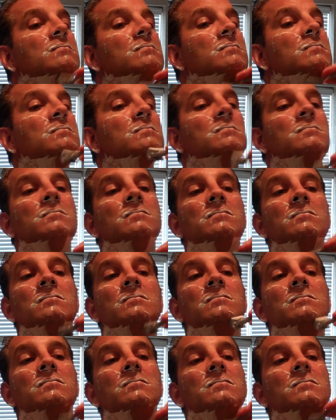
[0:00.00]

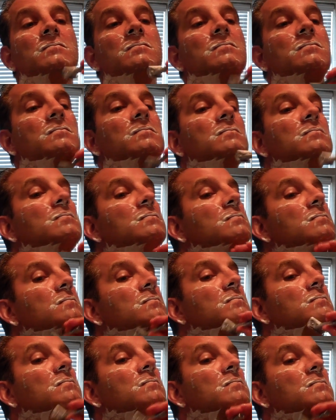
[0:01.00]

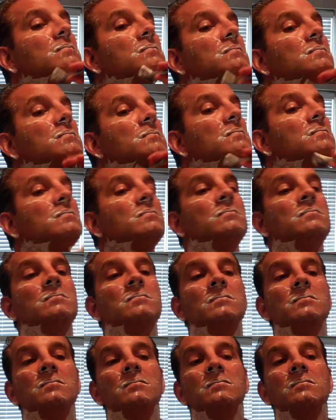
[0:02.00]

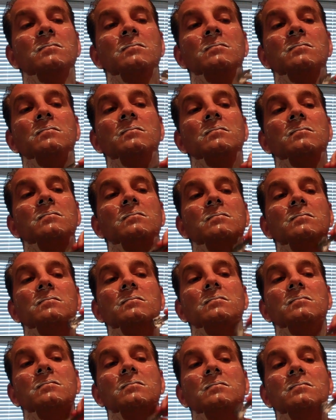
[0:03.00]

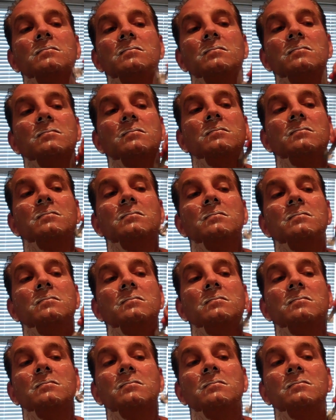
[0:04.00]

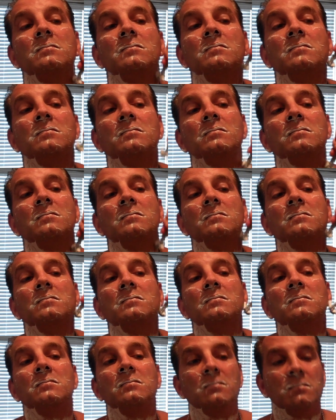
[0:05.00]

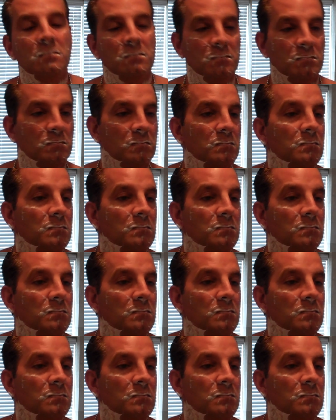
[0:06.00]
No one is speaking in this clip.